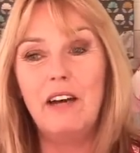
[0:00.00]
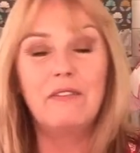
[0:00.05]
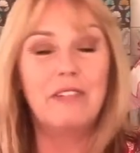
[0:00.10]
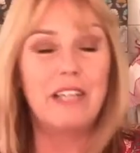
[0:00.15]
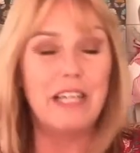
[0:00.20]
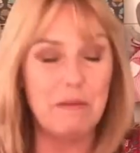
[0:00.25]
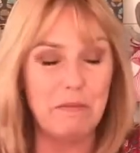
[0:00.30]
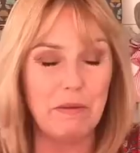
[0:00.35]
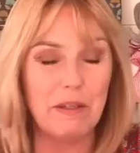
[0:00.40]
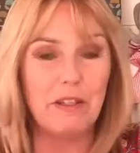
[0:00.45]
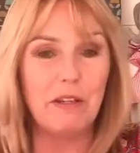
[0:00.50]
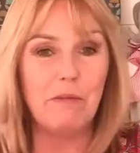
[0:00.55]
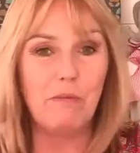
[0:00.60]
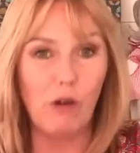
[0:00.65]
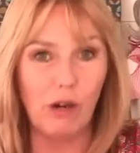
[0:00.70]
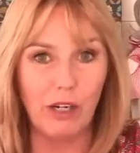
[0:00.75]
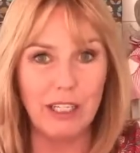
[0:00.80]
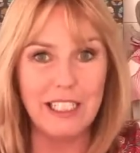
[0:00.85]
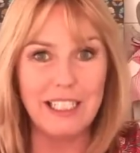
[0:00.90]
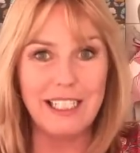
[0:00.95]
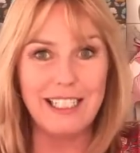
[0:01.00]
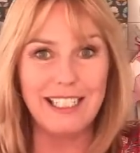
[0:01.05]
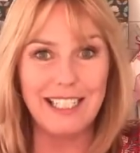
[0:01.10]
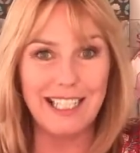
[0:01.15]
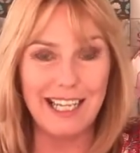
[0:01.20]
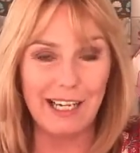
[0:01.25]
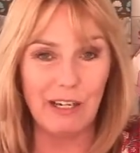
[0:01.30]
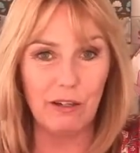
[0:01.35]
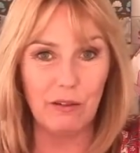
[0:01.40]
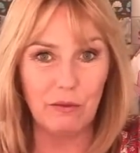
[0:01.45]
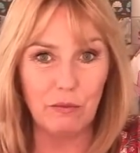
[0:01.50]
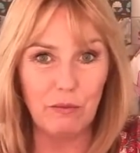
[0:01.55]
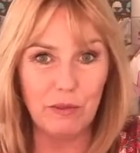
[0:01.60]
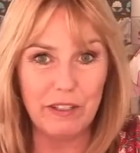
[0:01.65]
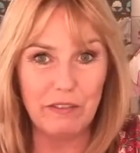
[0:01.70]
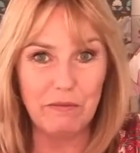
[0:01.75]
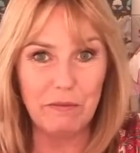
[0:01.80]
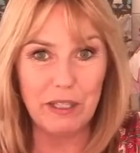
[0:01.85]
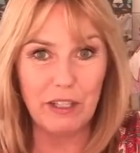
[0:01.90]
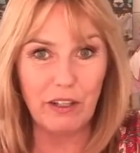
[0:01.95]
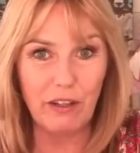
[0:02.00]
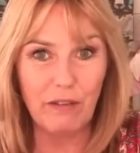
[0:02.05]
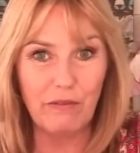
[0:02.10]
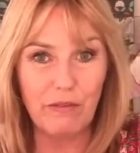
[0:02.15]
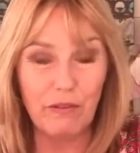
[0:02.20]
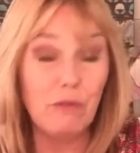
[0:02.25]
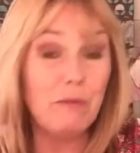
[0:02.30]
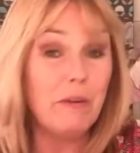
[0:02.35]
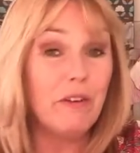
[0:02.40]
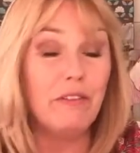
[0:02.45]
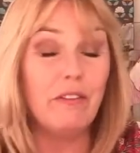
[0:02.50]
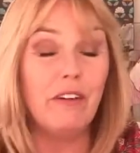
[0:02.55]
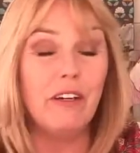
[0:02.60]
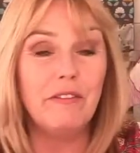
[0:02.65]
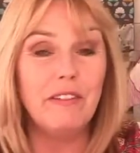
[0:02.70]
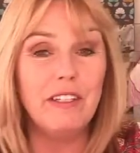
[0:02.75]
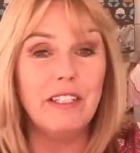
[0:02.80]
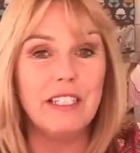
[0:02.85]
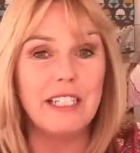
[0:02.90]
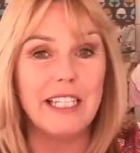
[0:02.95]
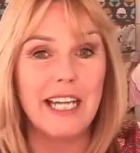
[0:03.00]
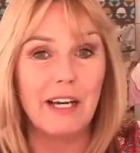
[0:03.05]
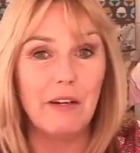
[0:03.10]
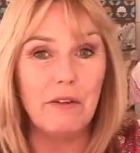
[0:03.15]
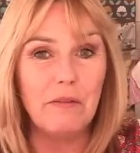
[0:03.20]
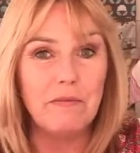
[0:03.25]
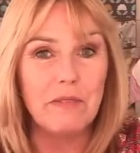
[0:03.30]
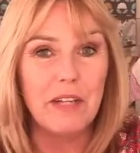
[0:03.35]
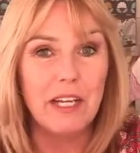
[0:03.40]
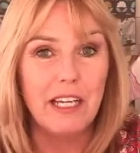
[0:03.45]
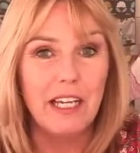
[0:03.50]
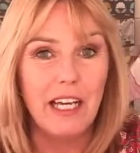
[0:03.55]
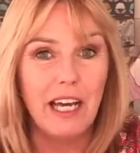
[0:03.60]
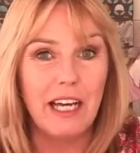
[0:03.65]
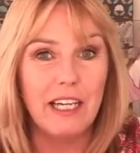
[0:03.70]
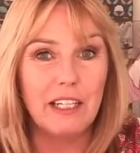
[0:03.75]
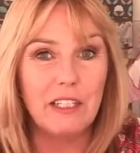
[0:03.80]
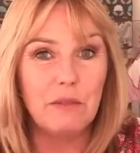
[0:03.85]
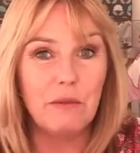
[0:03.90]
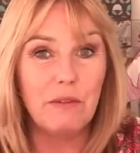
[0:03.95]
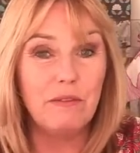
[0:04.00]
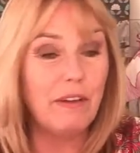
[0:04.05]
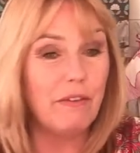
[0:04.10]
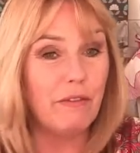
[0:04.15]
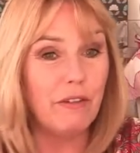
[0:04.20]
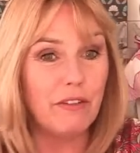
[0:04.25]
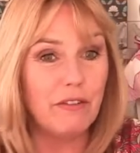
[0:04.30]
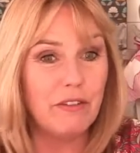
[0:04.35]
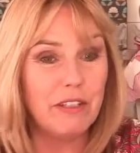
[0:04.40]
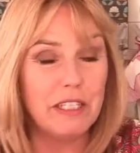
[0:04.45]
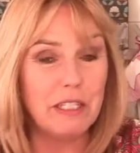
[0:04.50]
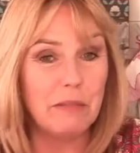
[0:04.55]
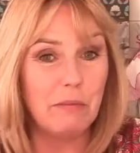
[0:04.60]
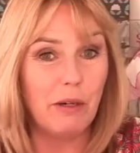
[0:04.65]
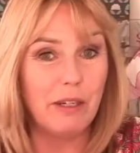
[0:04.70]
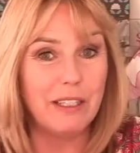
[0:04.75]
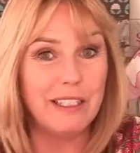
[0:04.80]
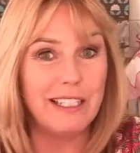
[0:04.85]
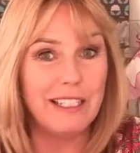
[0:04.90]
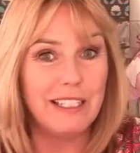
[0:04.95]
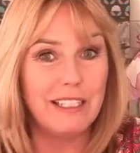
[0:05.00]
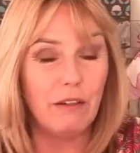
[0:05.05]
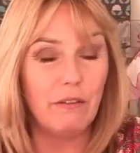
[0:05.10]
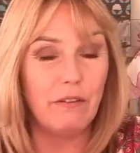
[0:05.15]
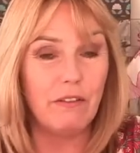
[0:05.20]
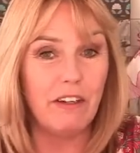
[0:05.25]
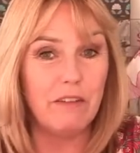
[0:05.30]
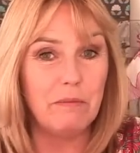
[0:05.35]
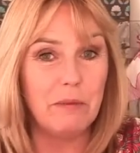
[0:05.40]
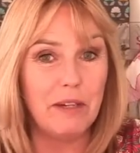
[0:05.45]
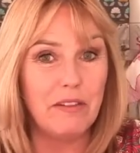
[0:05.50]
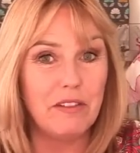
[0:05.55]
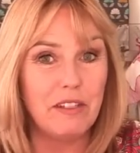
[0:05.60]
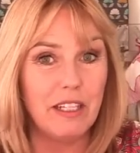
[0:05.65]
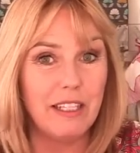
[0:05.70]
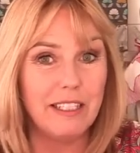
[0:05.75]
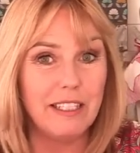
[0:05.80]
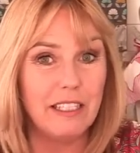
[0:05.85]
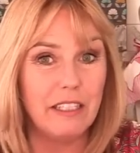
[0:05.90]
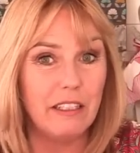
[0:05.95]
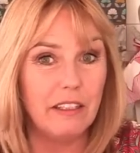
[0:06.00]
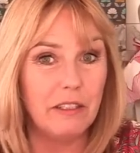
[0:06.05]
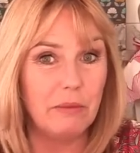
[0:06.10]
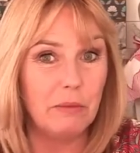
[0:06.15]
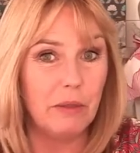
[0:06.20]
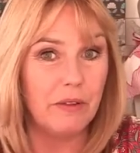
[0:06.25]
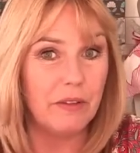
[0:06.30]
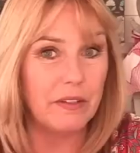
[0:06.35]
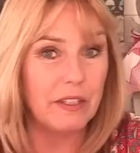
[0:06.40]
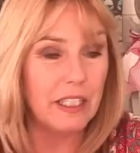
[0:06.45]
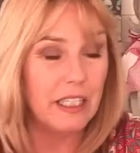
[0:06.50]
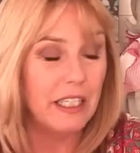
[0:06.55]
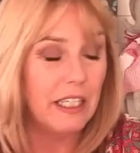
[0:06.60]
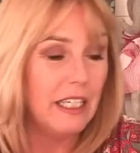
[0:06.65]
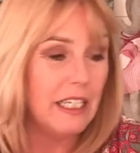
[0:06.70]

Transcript: of keeping the price down. We've been going for almost five years now, and we've never increased the price. It's still £5.99 a month.